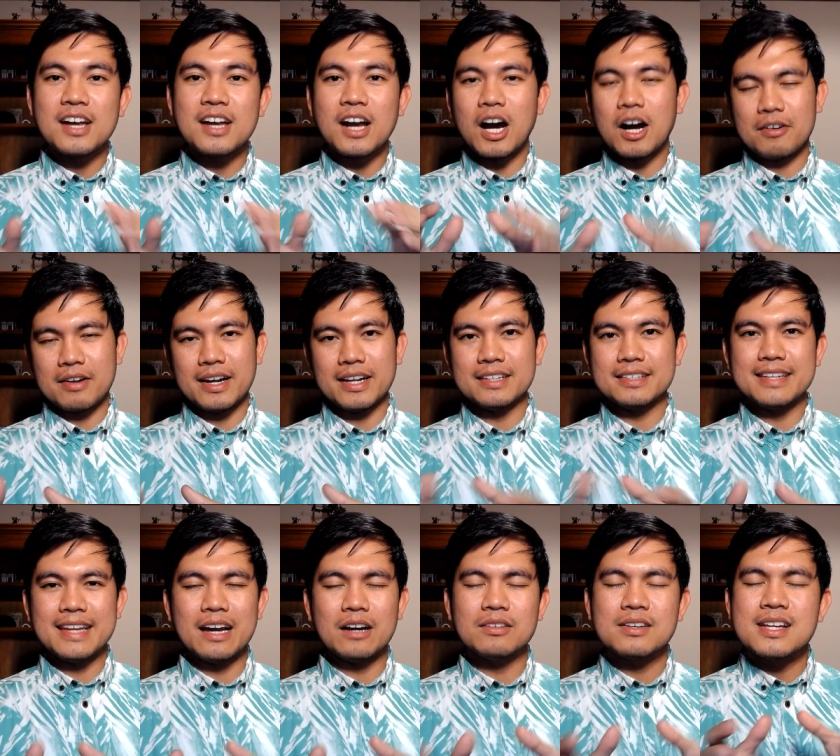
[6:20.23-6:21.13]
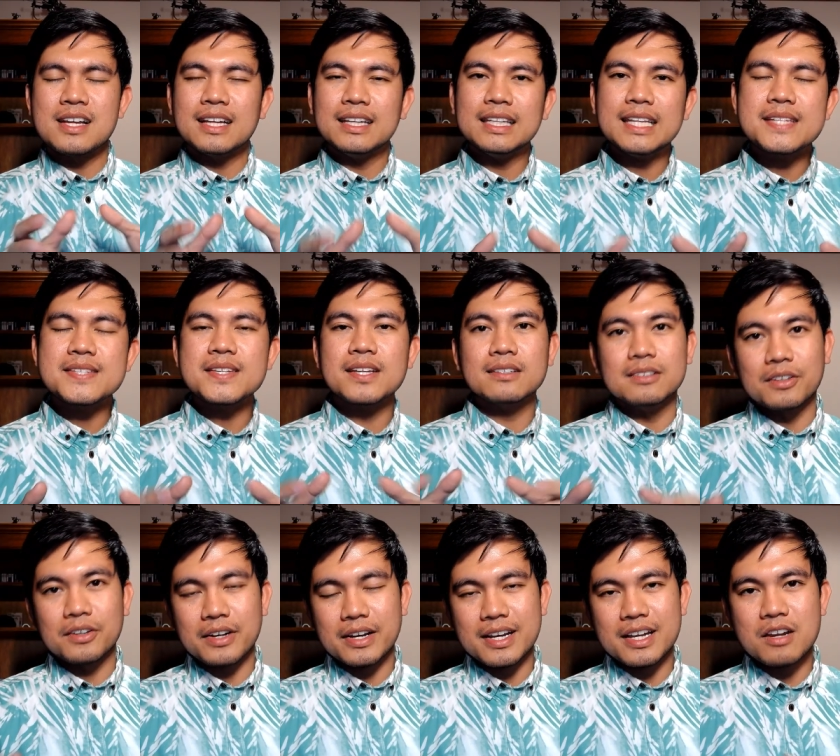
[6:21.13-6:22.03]
All right, now let's
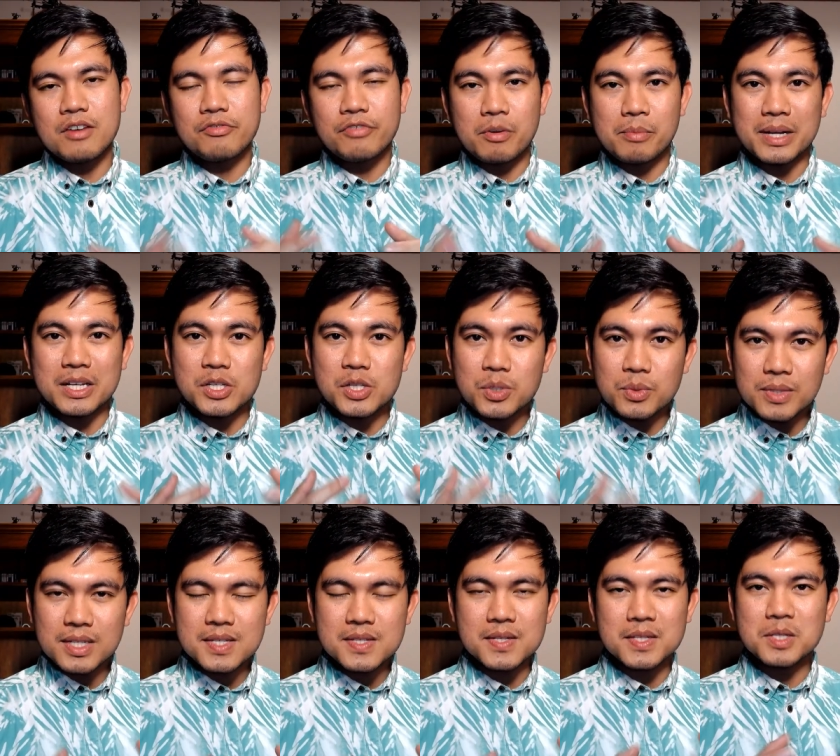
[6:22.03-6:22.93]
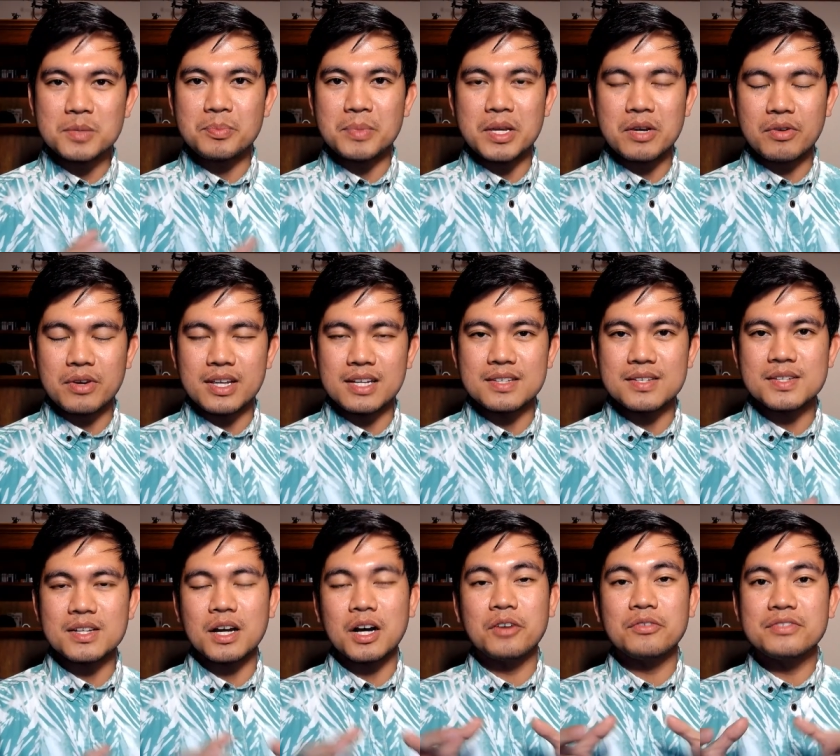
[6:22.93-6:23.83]
learn from my student's experience
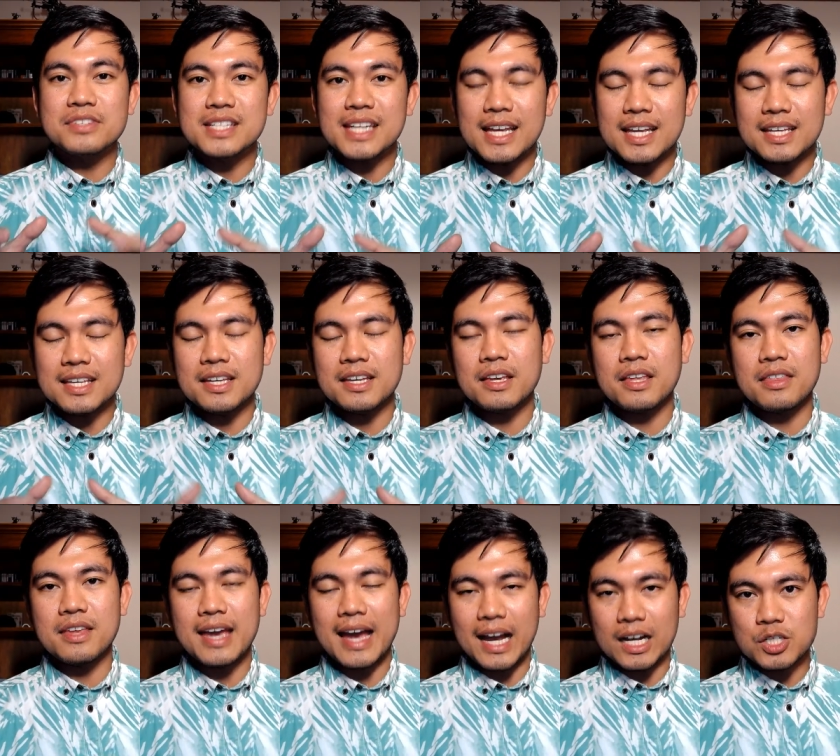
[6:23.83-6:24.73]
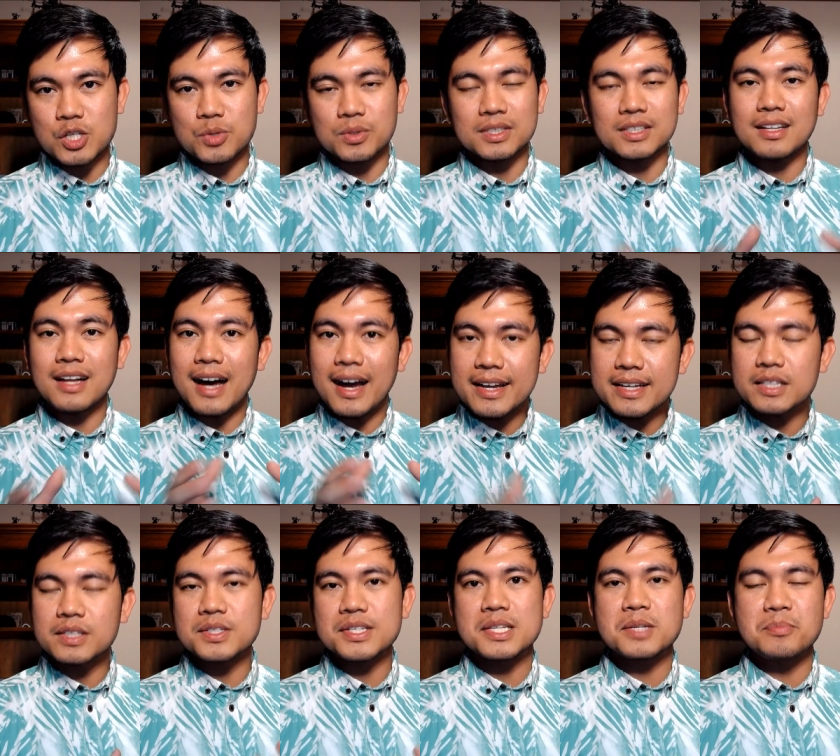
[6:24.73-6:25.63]
of taking the actual
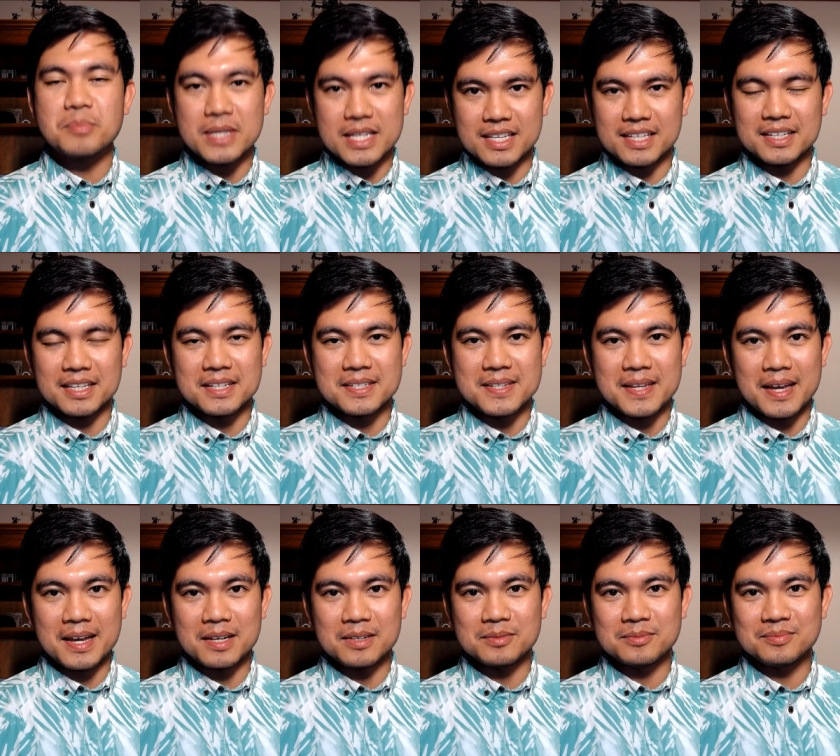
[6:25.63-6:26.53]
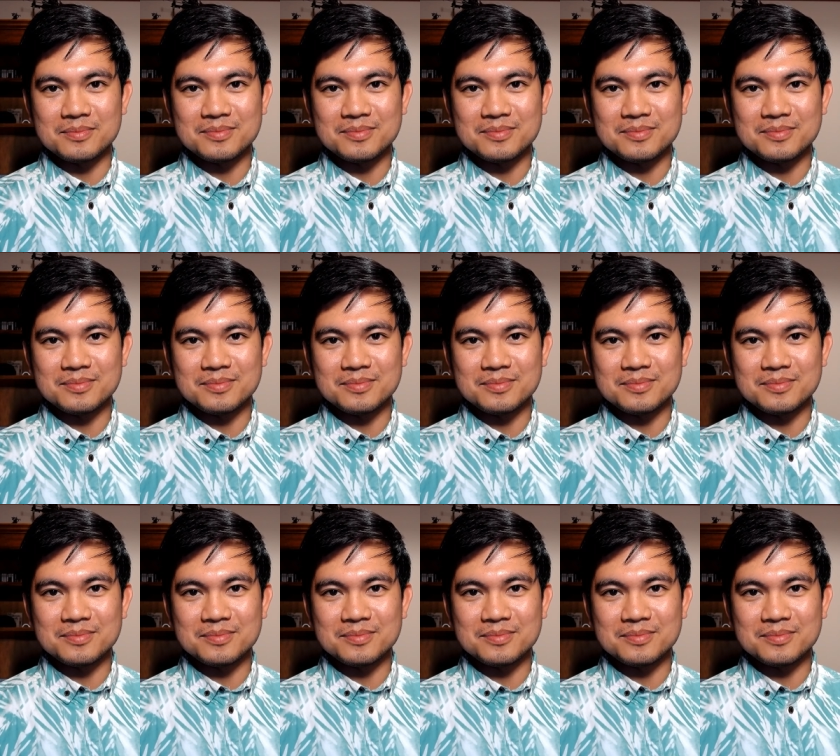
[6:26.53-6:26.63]
IELTS speaking exam.